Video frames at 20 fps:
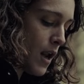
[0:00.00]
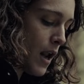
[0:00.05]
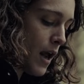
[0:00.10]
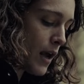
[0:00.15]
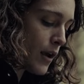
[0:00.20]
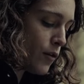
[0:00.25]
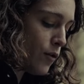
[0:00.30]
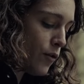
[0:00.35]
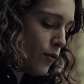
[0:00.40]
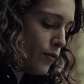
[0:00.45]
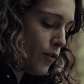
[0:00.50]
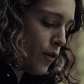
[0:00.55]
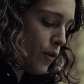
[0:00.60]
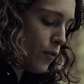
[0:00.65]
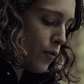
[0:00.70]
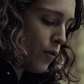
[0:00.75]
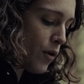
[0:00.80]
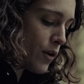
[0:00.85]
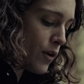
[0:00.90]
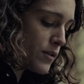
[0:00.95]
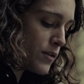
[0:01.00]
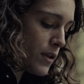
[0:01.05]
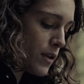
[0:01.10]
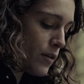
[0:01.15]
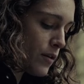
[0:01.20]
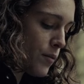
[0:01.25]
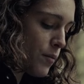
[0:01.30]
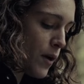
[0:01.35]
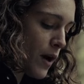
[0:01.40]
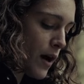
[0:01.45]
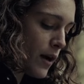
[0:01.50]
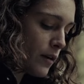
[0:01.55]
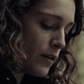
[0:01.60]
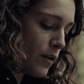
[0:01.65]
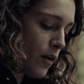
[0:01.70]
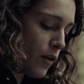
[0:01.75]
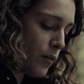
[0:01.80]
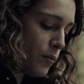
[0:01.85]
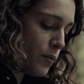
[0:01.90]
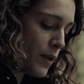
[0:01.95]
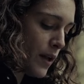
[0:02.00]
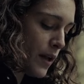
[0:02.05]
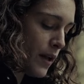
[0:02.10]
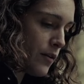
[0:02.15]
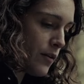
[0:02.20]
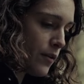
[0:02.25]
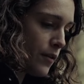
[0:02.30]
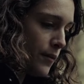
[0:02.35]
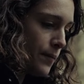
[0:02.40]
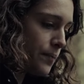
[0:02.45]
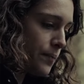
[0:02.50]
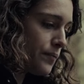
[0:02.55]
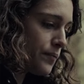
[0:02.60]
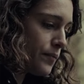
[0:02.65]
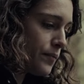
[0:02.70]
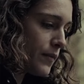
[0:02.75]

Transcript: have found the short-sighted woman's journal,